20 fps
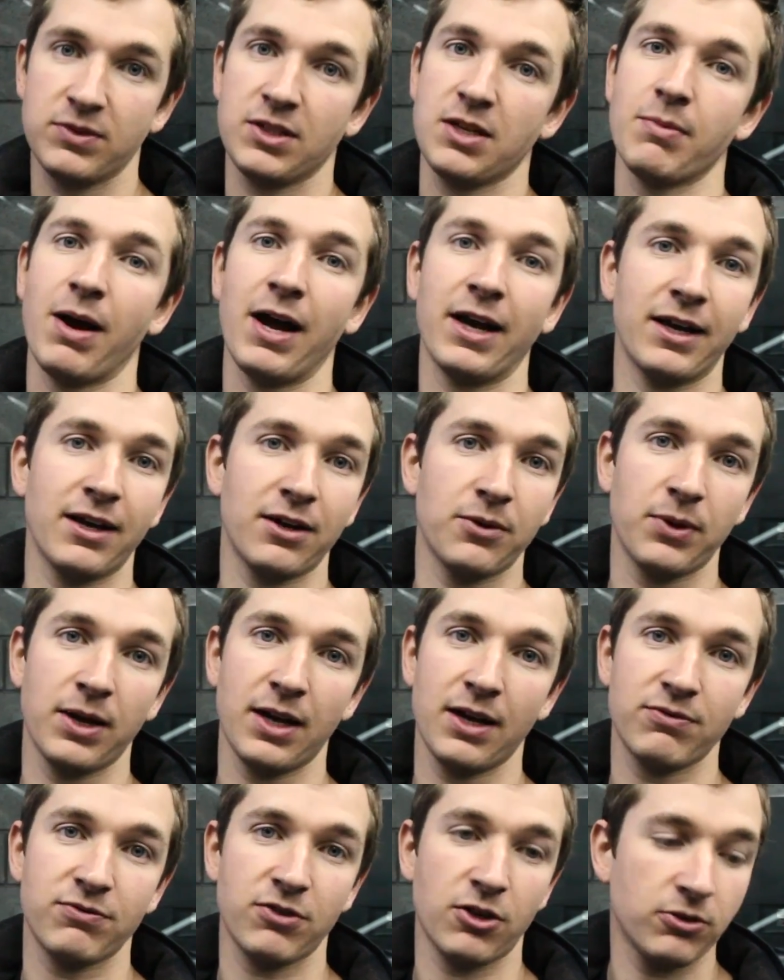you might get
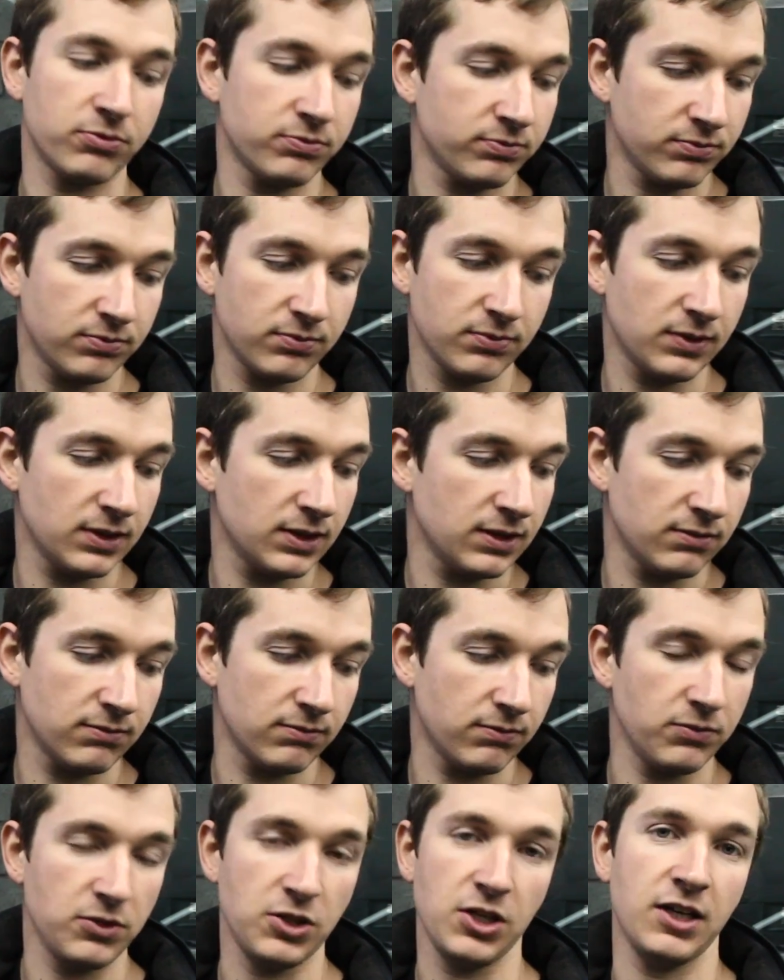away for
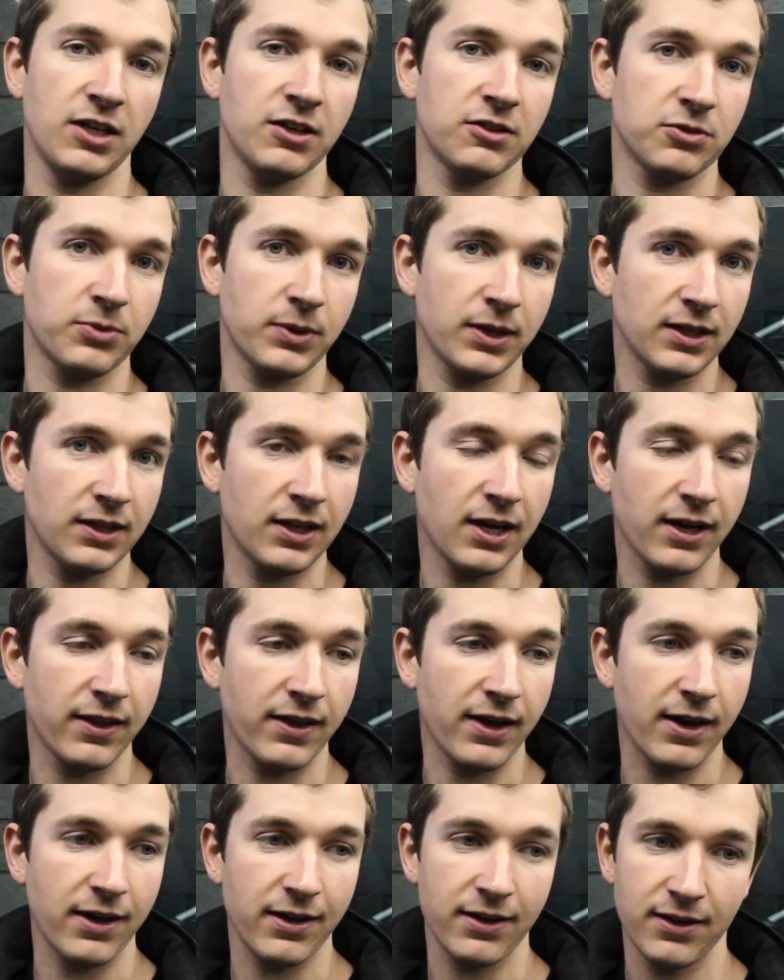years with it like
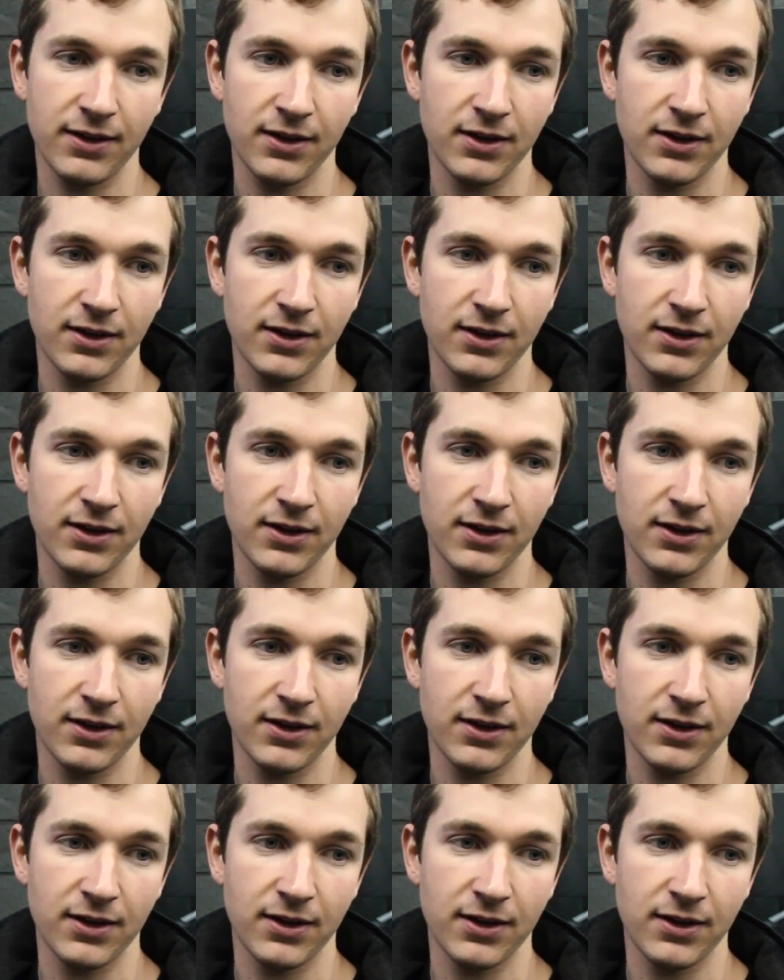that.